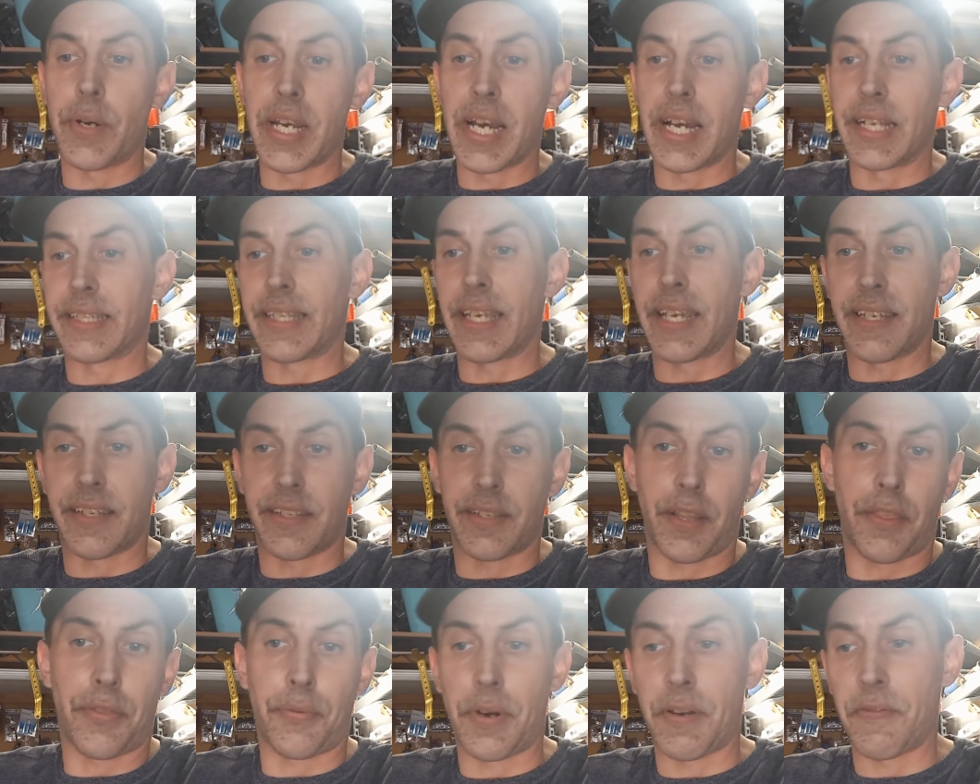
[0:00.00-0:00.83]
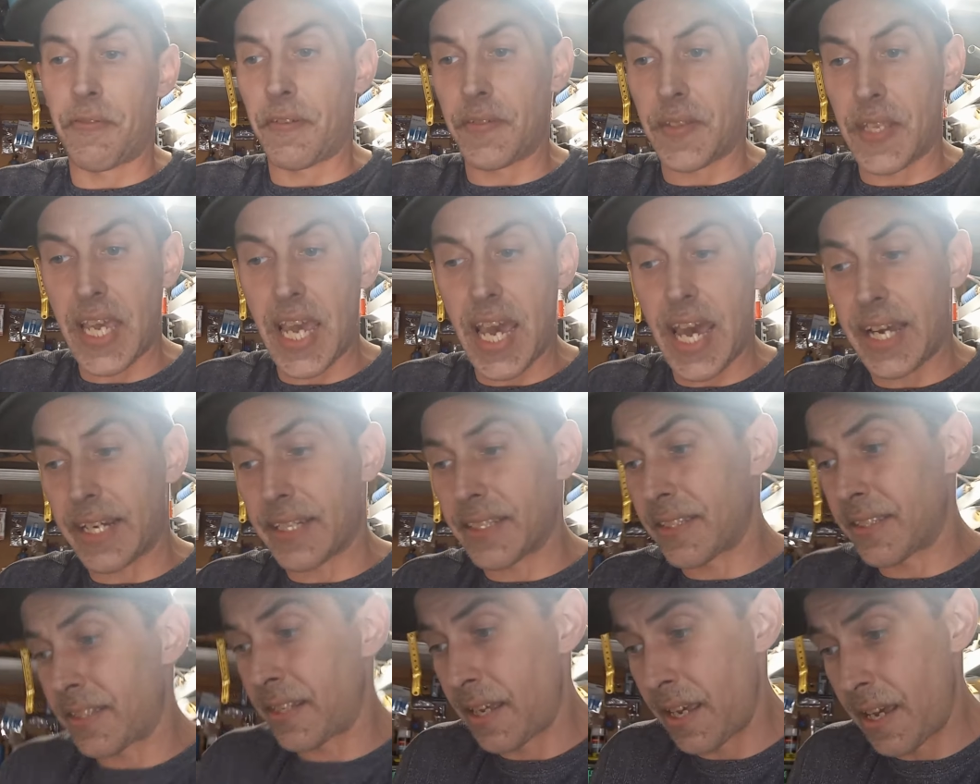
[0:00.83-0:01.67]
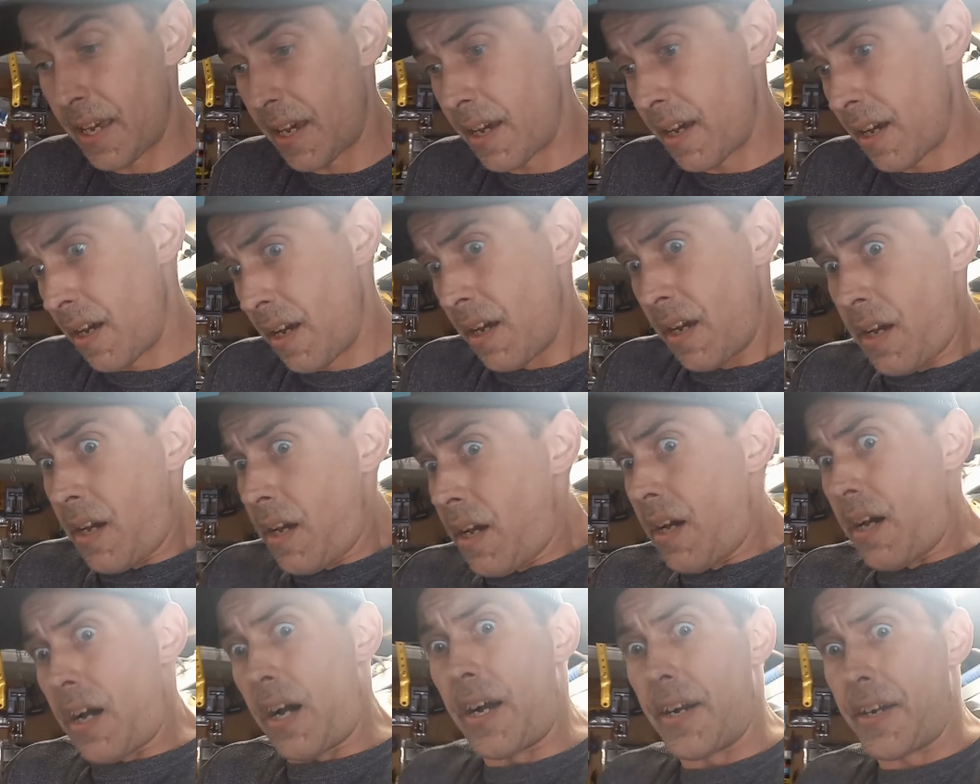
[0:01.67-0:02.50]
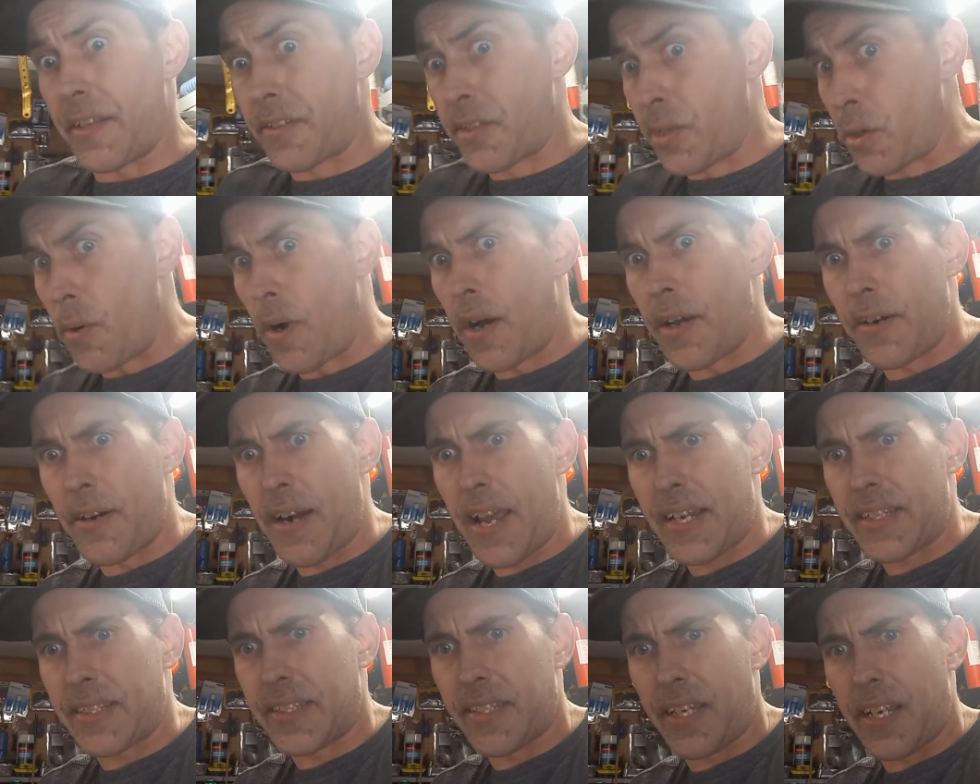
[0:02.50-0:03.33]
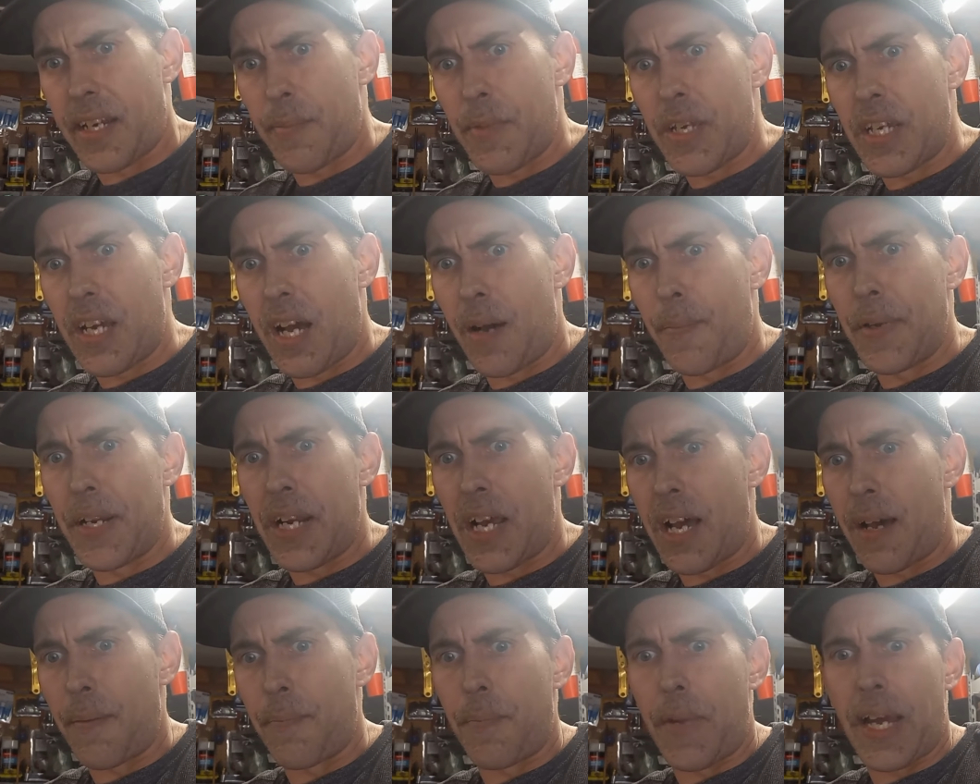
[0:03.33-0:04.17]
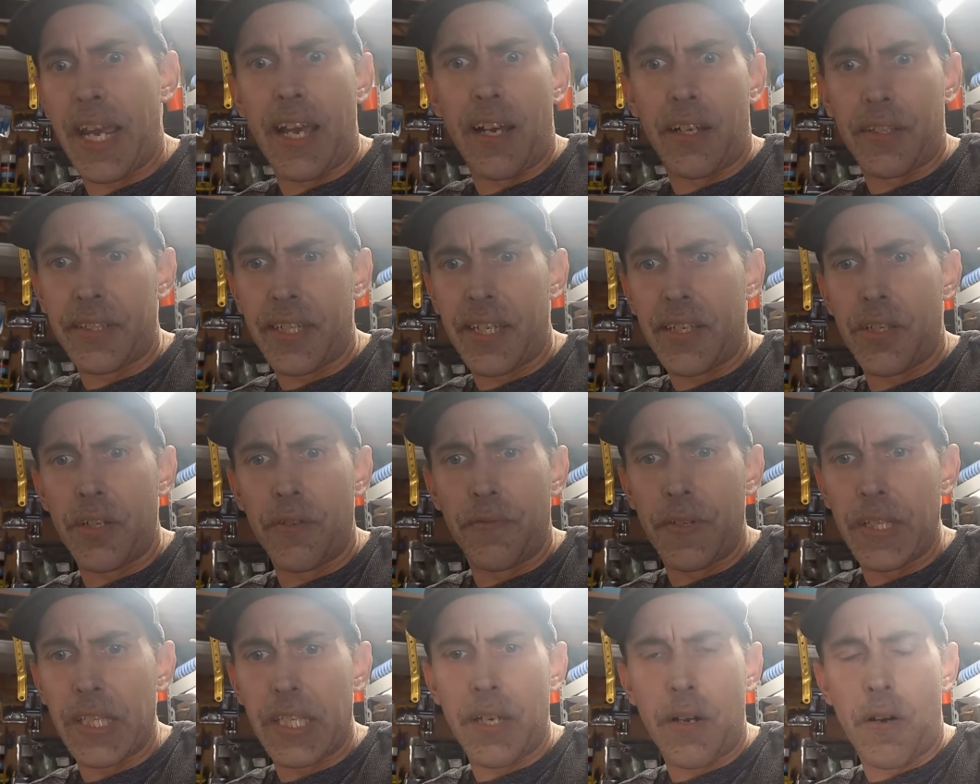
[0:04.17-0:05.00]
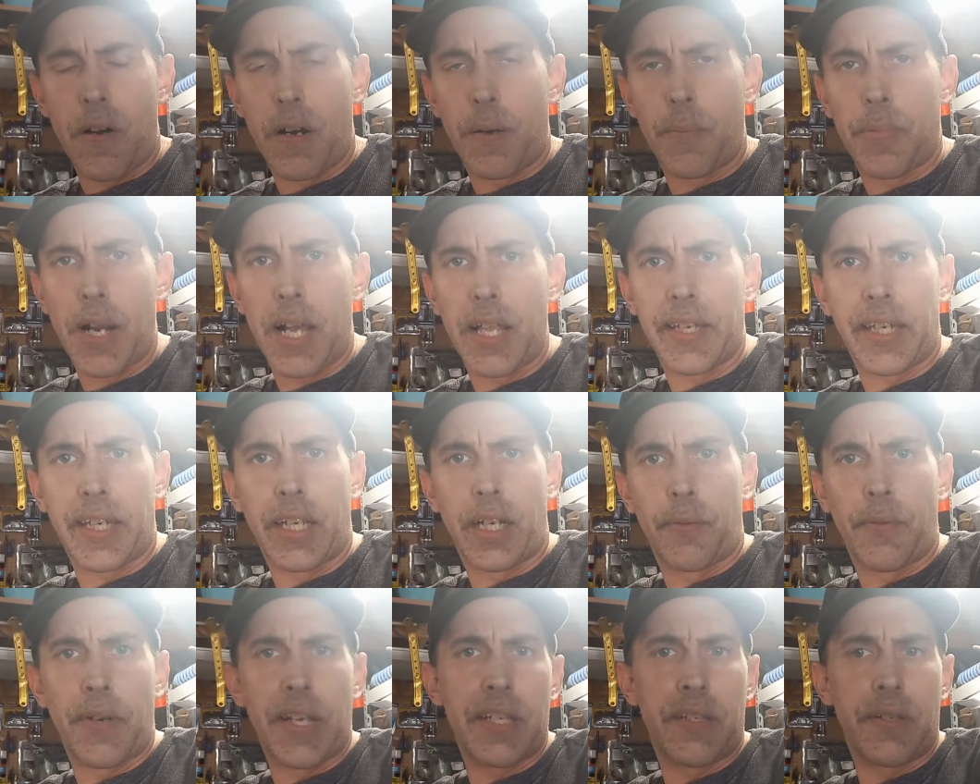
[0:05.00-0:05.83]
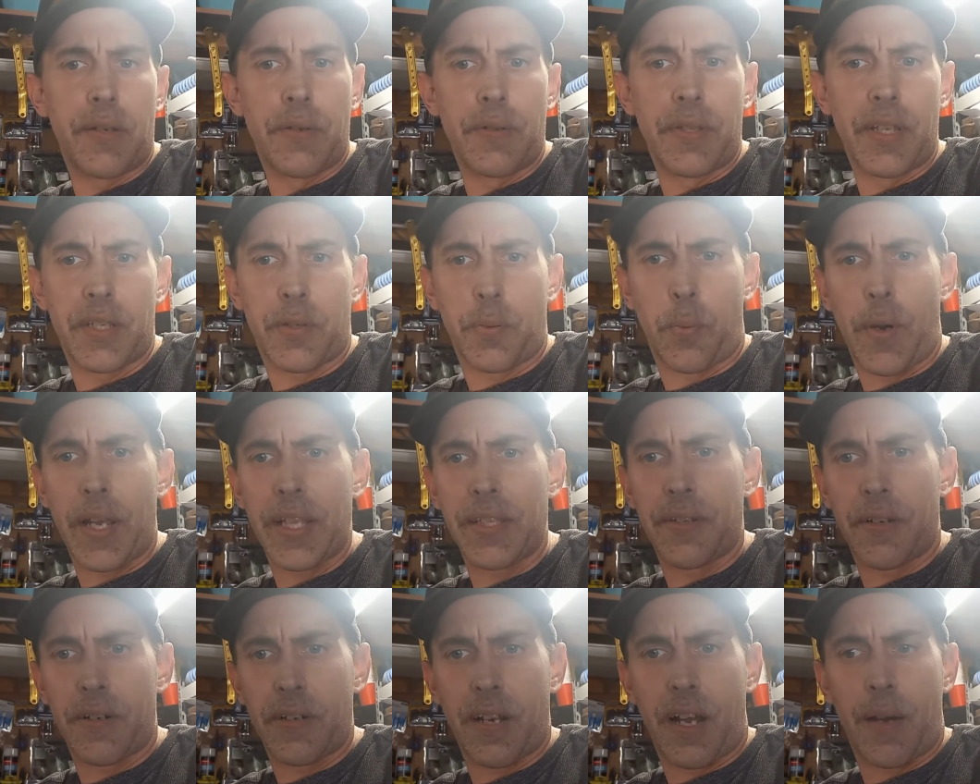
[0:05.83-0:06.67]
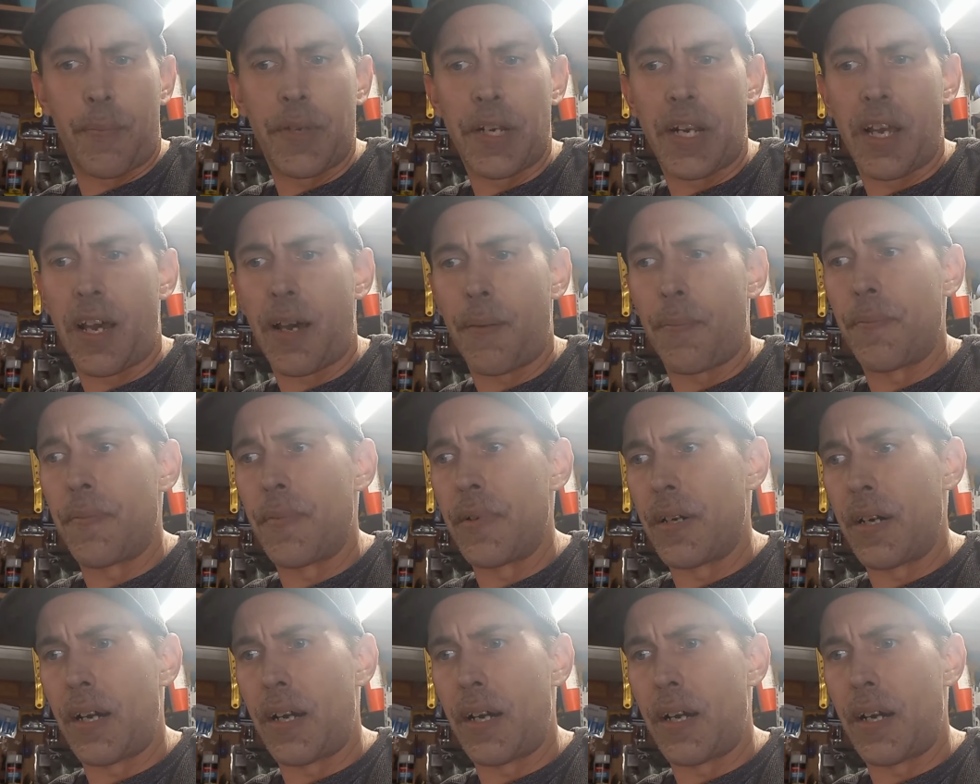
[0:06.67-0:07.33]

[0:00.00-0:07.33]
We got this, the three fifty X, uh, the two hundred X is going to be coming up. My L T two fifty R, I'm probably going to redo this winter coming up.